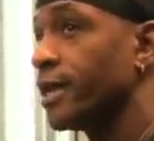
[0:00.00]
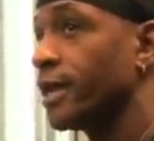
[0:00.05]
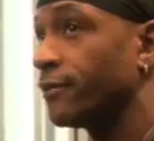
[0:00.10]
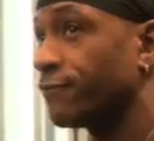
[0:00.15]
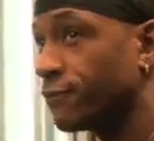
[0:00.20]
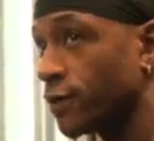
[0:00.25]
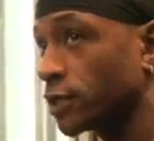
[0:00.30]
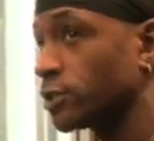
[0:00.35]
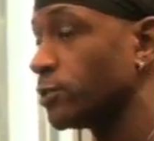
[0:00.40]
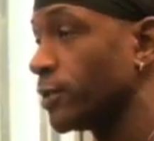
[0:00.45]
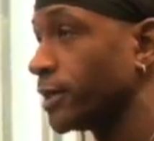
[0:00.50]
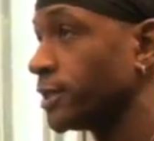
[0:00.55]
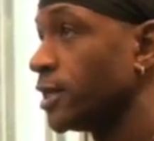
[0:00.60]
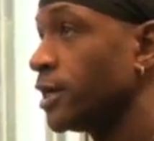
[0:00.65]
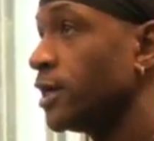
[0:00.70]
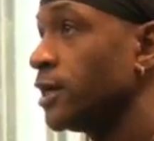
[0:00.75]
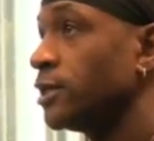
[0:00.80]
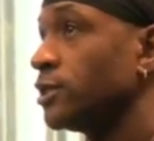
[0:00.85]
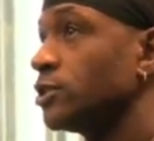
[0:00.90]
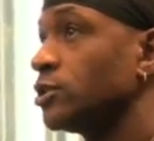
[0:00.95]
forth. Yeah, it fluctuates.
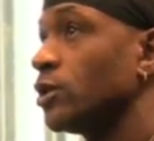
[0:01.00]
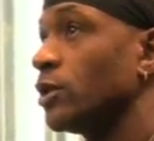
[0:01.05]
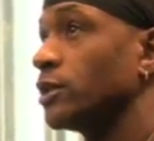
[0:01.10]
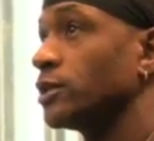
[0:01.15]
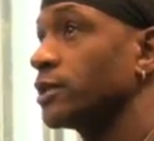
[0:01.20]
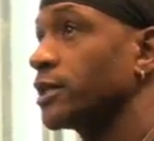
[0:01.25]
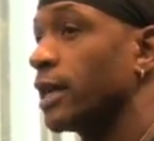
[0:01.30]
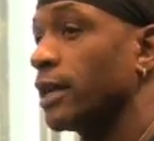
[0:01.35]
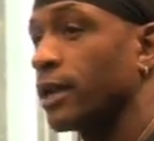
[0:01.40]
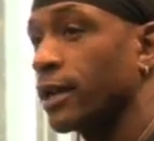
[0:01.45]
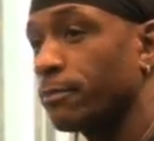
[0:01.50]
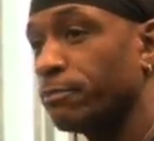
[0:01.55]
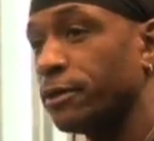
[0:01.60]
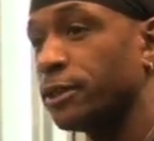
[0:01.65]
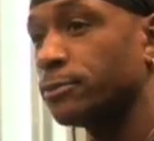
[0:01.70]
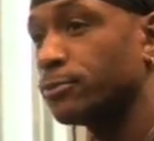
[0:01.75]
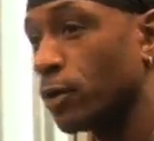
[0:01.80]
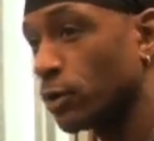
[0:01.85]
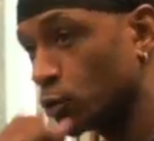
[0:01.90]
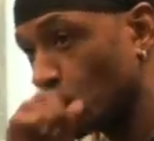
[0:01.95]
So it's kind of like a
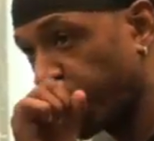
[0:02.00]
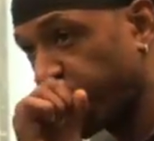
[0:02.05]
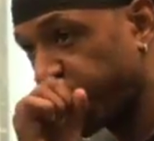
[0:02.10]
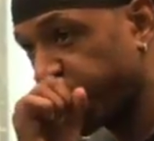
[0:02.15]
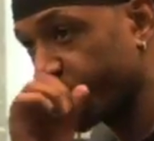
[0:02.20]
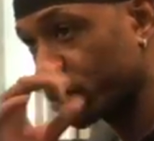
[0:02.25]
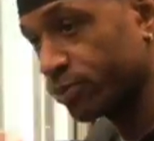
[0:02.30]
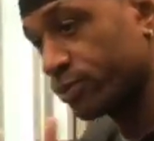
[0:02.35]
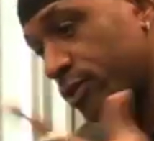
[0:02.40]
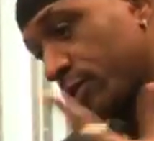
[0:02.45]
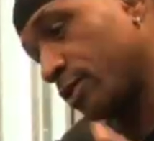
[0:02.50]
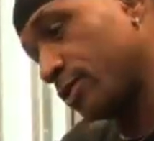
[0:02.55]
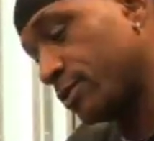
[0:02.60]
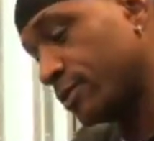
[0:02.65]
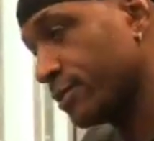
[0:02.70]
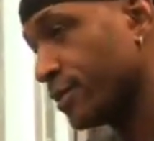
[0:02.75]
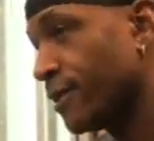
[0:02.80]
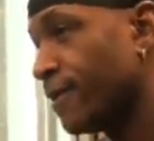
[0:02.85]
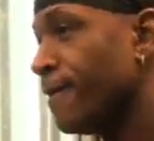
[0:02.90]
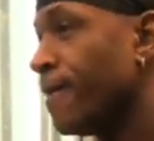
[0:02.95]
beach ball.
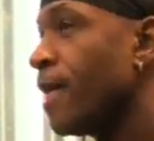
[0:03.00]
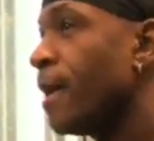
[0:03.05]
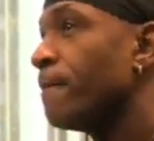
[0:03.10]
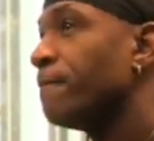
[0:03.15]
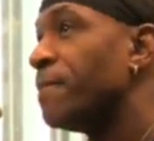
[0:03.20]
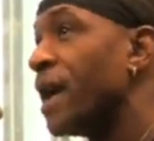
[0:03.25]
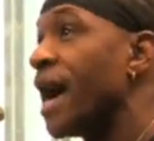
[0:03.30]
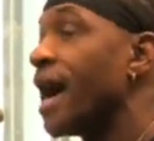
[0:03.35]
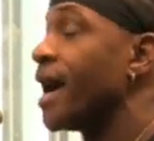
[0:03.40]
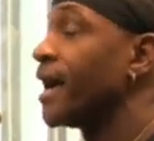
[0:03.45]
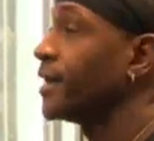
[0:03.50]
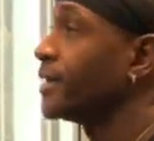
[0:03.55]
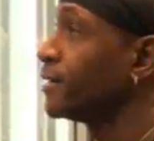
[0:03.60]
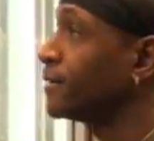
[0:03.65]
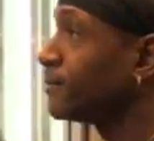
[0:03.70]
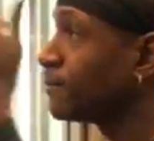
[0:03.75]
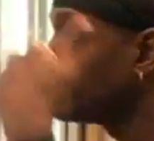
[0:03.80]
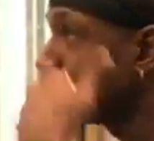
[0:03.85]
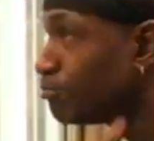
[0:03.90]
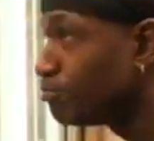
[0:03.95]

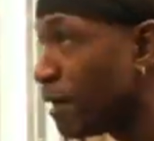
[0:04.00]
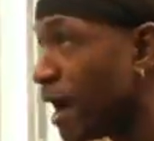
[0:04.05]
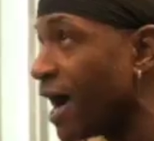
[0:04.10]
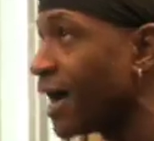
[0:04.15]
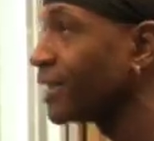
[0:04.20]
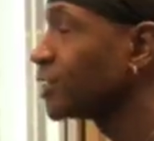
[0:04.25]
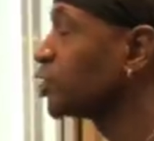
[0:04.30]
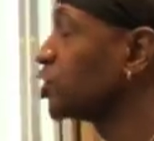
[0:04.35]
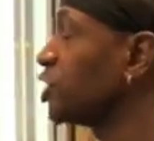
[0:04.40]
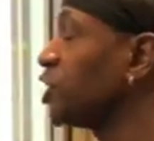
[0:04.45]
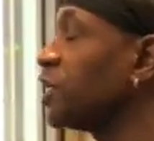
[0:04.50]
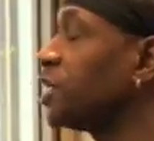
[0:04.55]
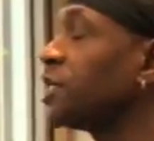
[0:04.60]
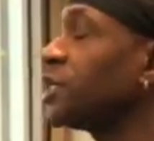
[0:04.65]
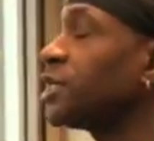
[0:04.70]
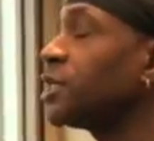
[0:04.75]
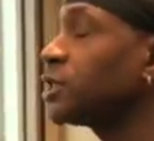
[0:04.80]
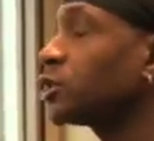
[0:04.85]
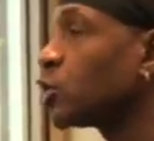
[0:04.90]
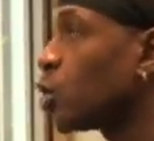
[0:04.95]
but
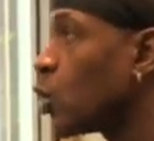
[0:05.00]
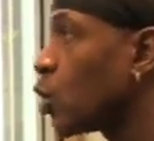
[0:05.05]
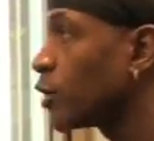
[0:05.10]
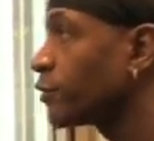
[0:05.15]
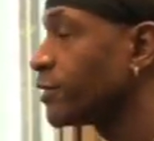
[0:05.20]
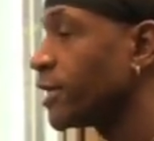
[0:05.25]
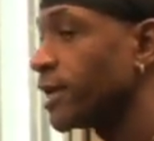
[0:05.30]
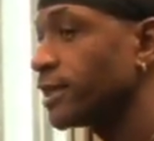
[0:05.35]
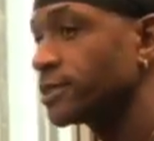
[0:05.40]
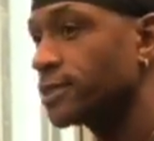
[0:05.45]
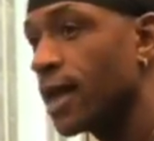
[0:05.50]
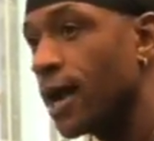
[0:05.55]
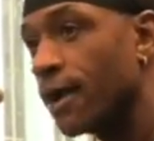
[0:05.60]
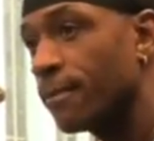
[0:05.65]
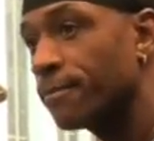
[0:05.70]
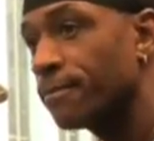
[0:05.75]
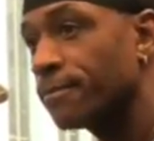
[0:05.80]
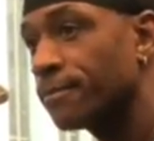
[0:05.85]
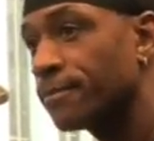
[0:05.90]
she tore things up.